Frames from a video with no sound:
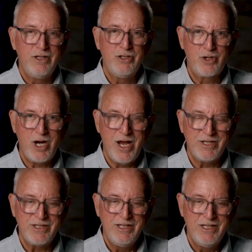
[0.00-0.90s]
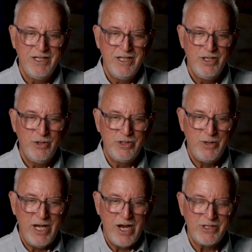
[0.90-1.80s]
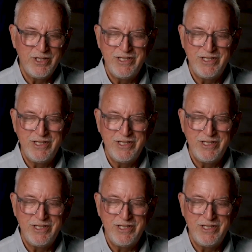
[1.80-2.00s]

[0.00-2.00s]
Trust was when you actually